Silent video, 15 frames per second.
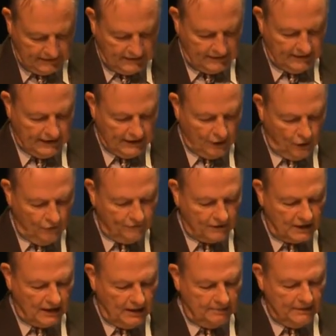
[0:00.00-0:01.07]
the
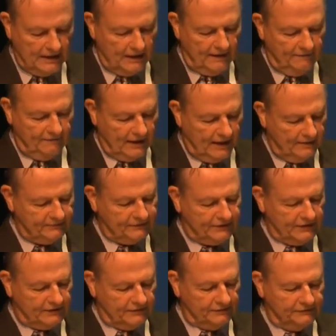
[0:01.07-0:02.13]
overcoming of
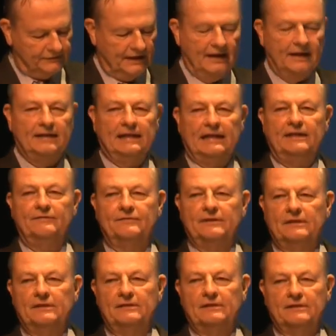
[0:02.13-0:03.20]
obstacles, and
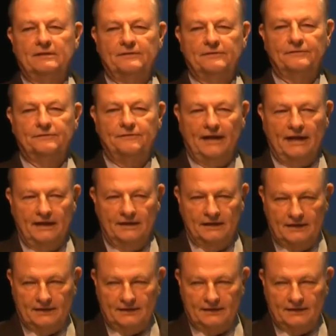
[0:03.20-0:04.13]
even failing.